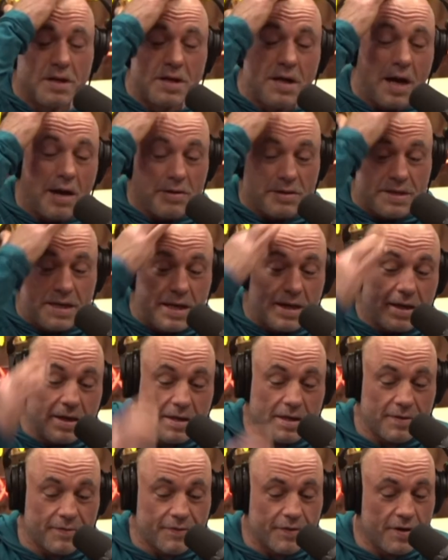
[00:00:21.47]
I was getting a
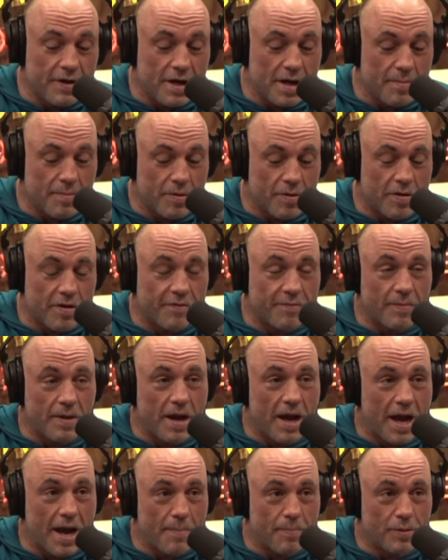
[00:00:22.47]
different number off my
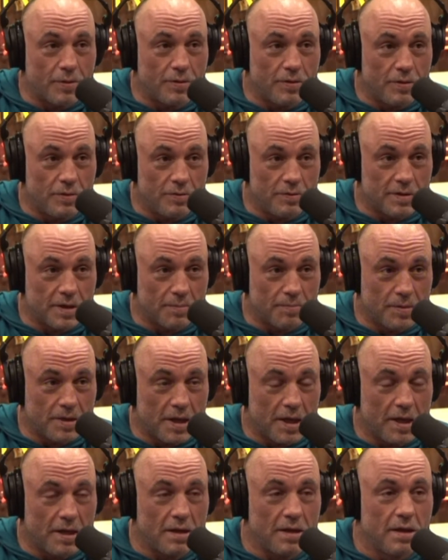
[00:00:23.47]
Apple News
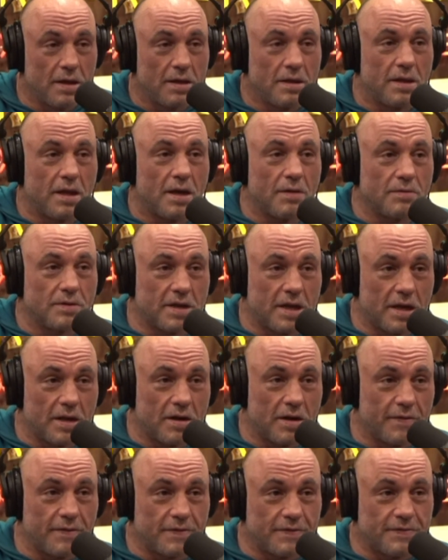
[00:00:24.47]
update than I was getting
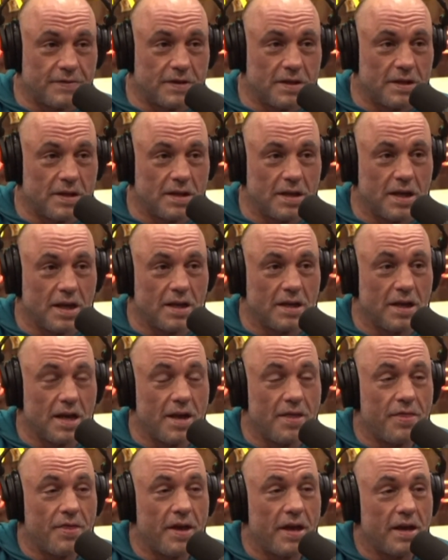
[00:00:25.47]
off of CNN.
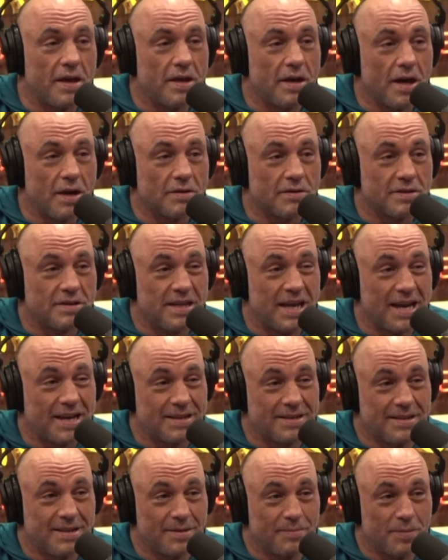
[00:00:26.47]
And then I was
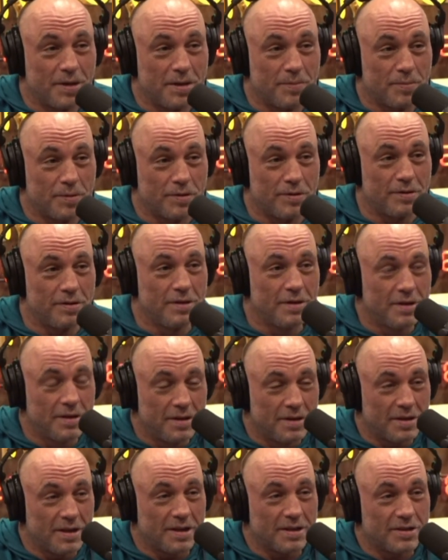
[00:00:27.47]
texting people
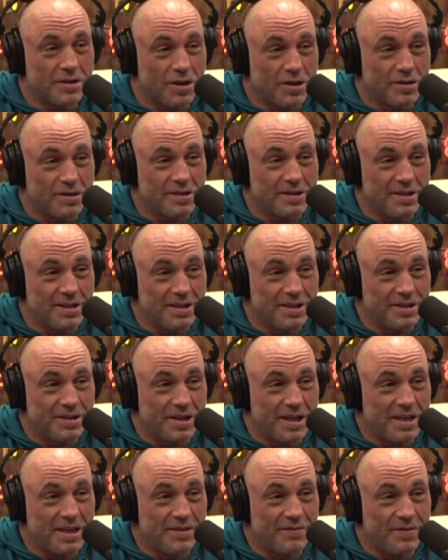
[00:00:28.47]
like Tulsi and
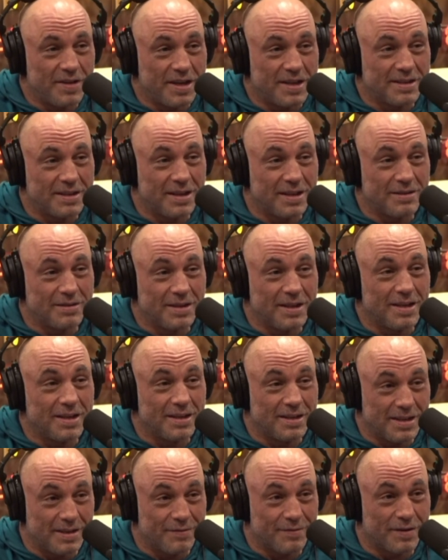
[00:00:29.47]
JD Vance. I was getting a
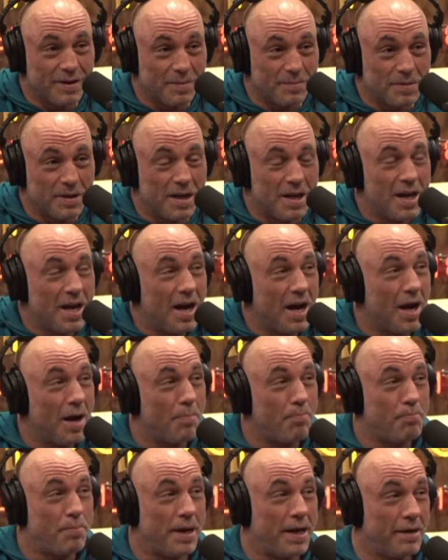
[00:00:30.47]
different update.
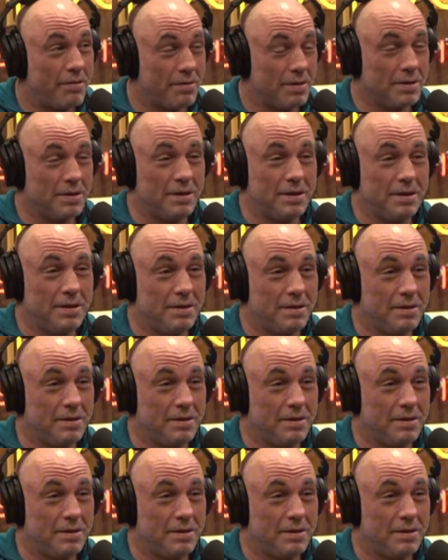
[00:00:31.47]
Apparently,